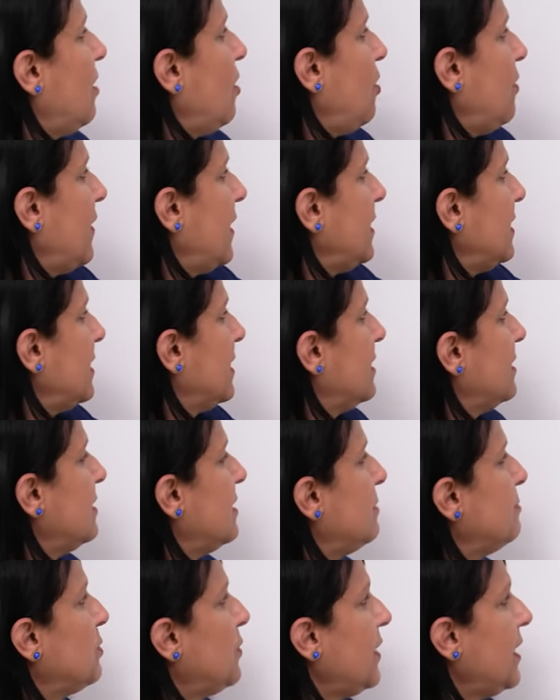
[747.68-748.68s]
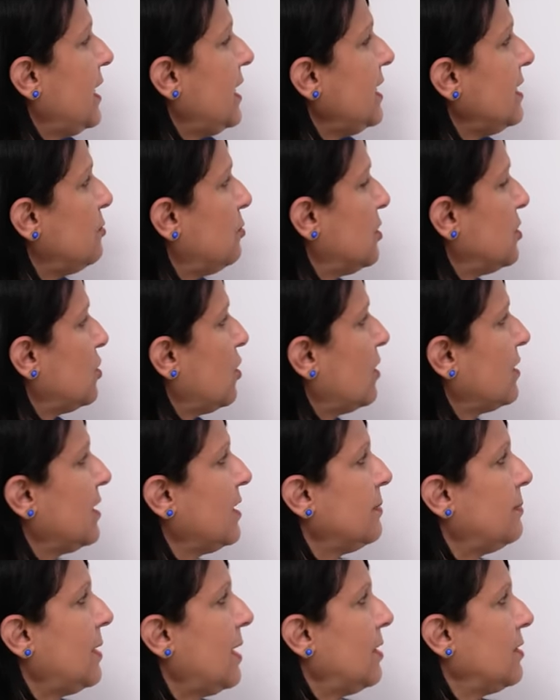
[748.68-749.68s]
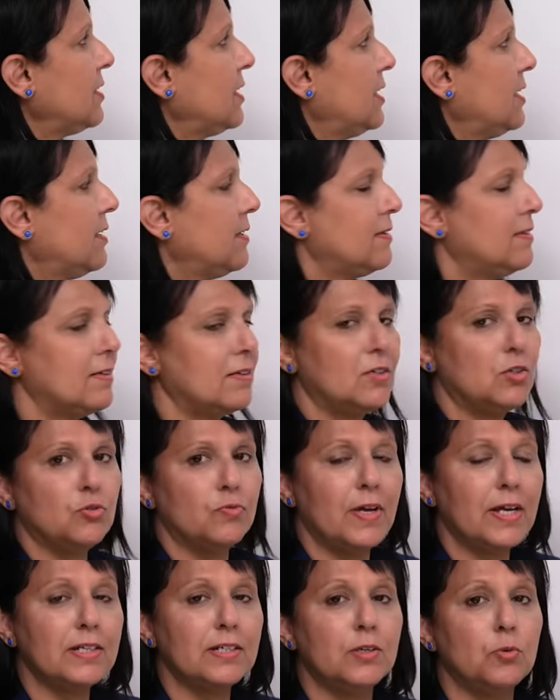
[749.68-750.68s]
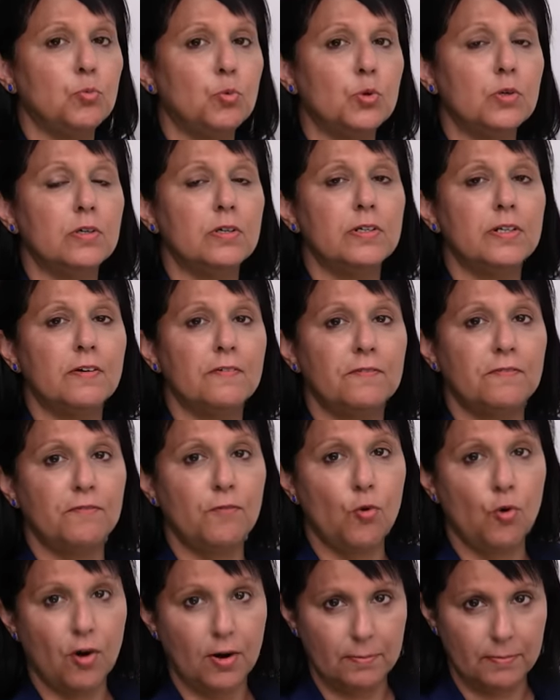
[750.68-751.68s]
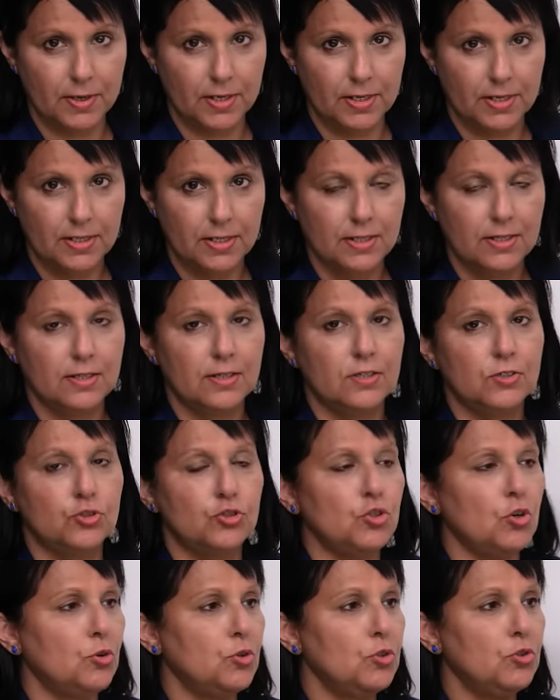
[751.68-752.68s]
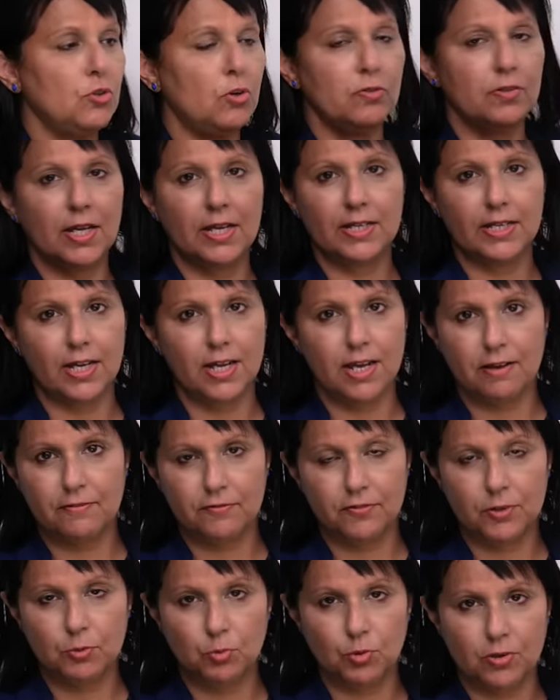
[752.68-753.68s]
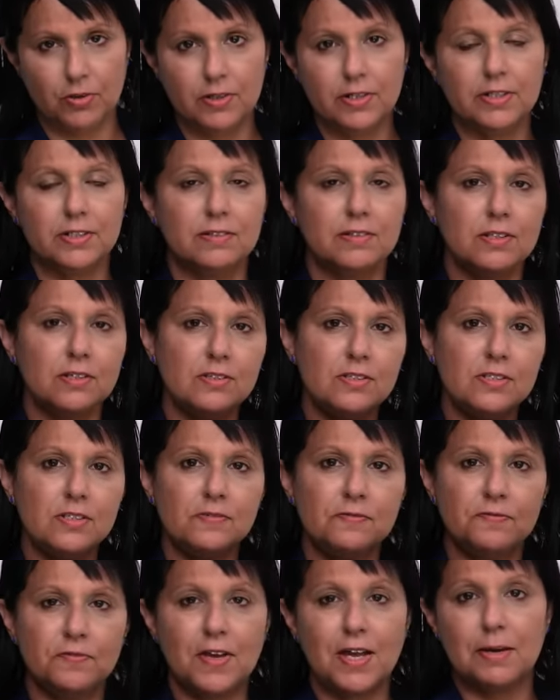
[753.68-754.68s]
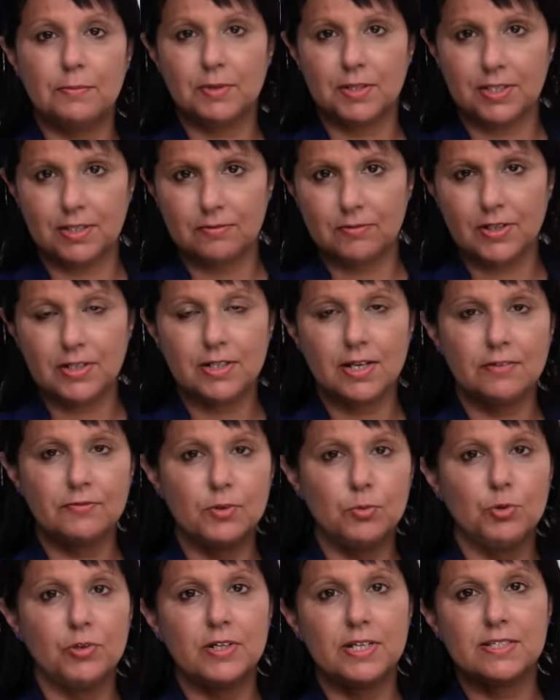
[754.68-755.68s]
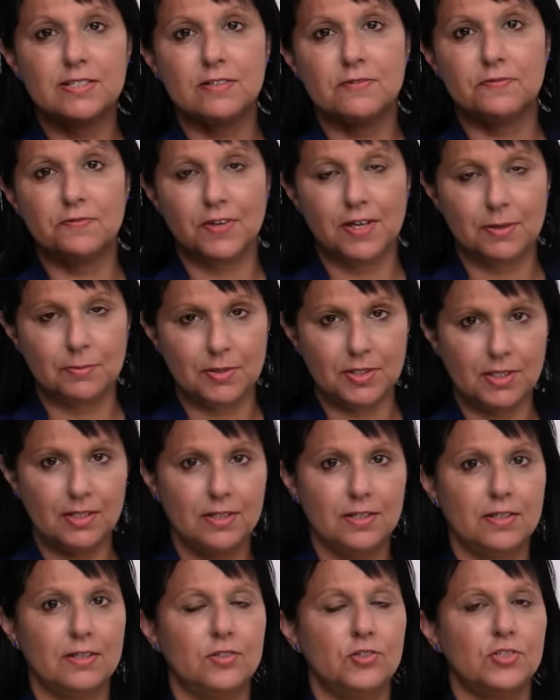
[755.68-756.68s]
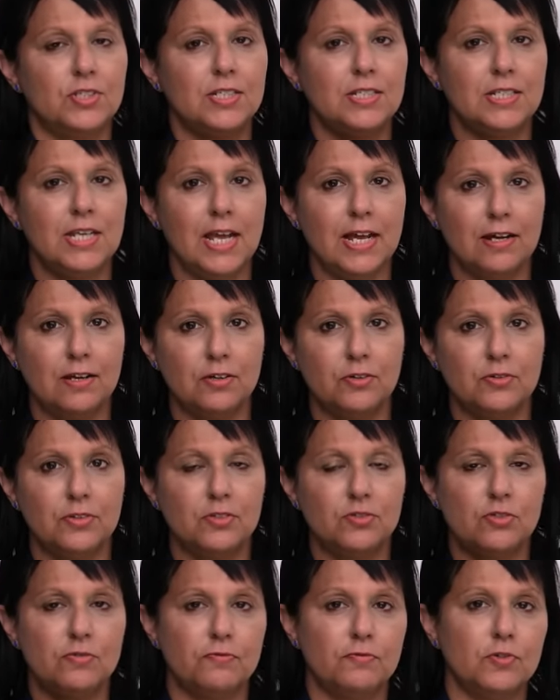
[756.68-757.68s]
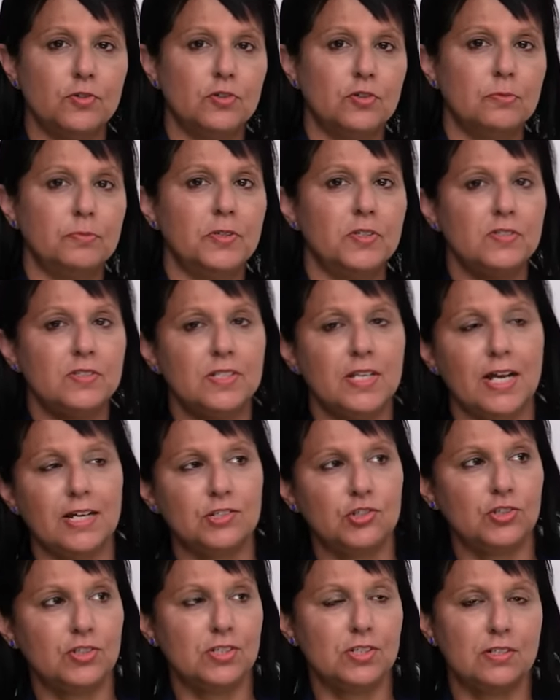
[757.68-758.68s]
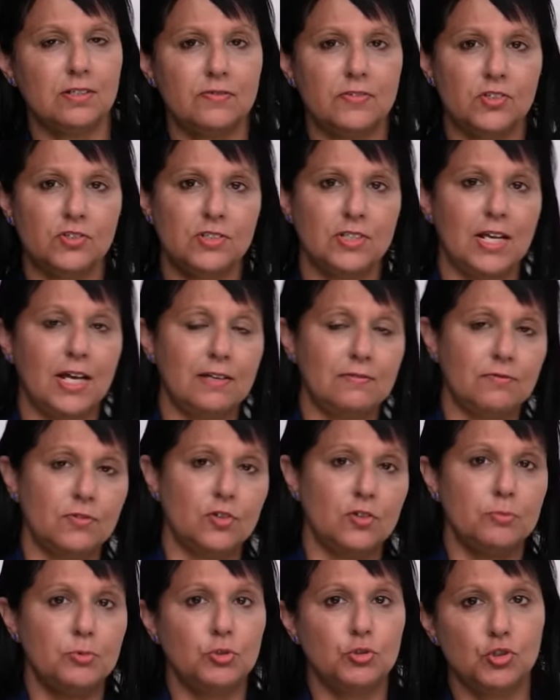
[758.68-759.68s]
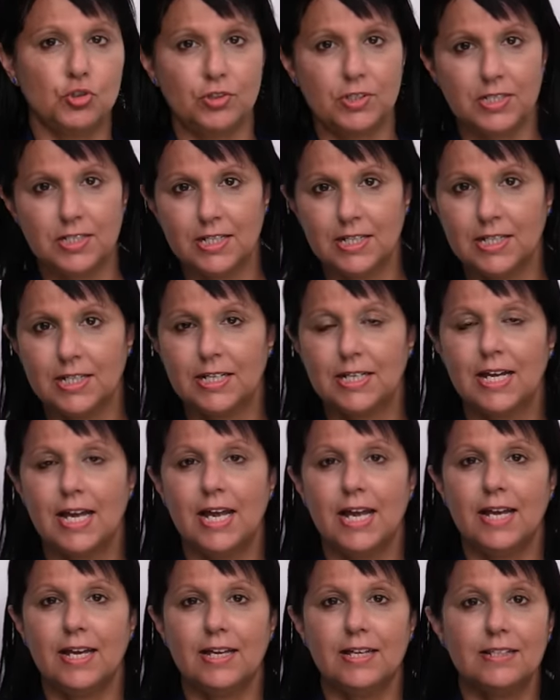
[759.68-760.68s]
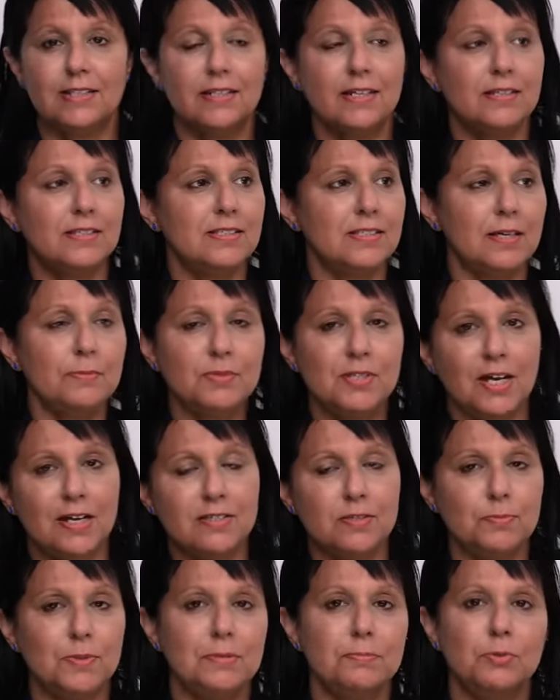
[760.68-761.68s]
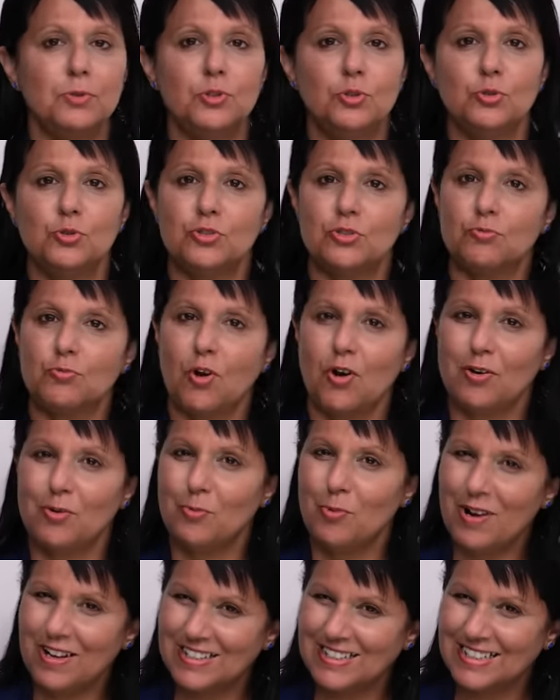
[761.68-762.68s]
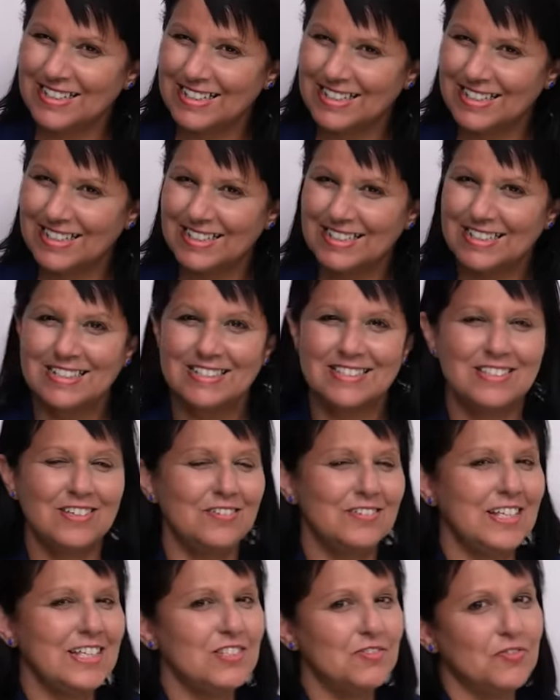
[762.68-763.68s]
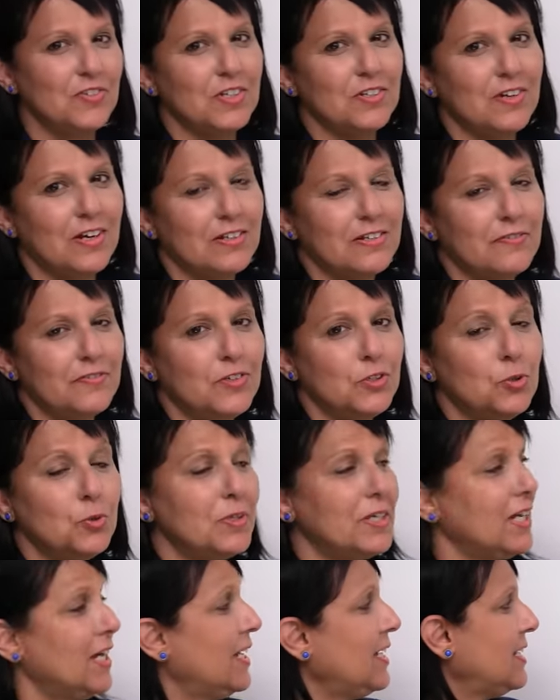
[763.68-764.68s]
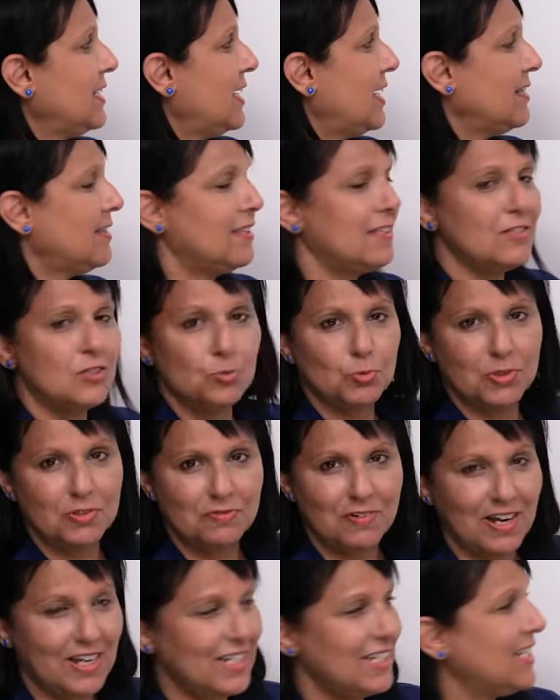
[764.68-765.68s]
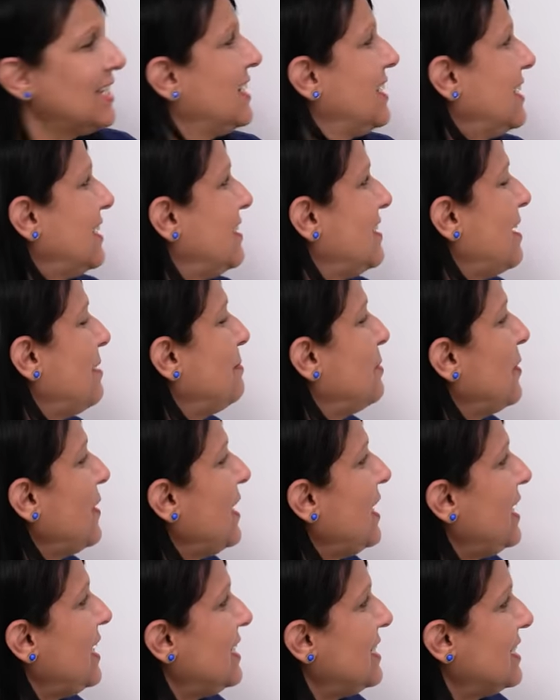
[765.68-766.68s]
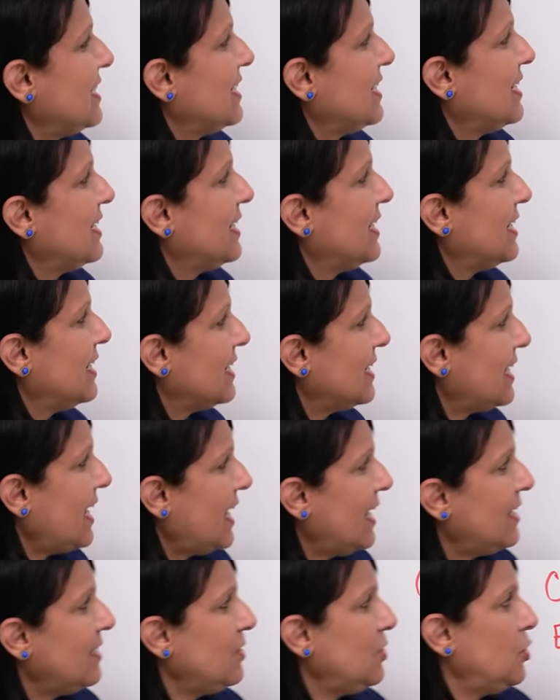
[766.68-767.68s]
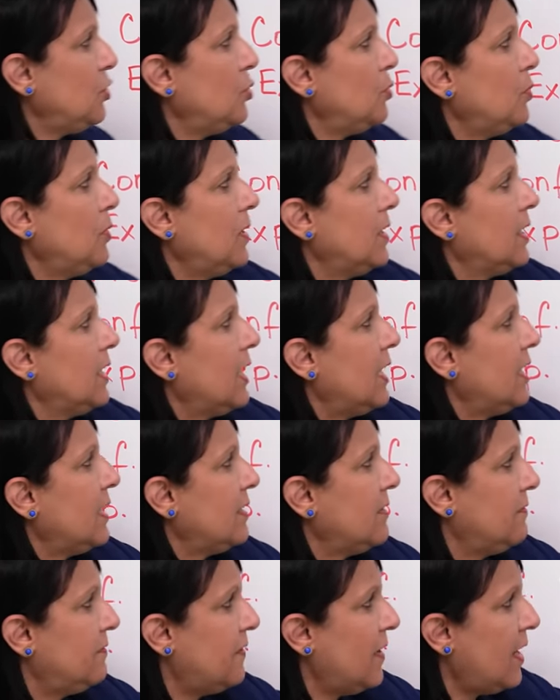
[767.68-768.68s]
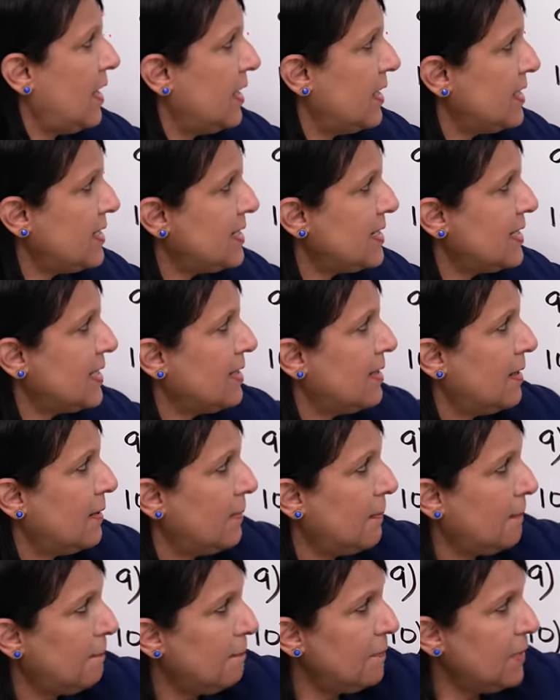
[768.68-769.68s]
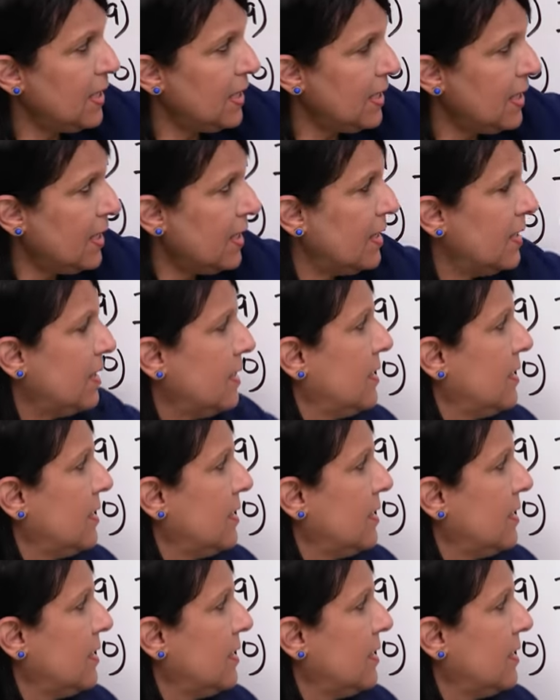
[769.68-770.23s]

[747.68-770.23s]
All right, number eight, we're talking about the correct word form. So, you know, like every word, there's a family, right? Every word has a family. There's a noun, there's a verb, there's an adjective, there's an adverb usually. And sometimes people use the wrong one. So let's figure out if you can get this one right. Number eight, can you advise me?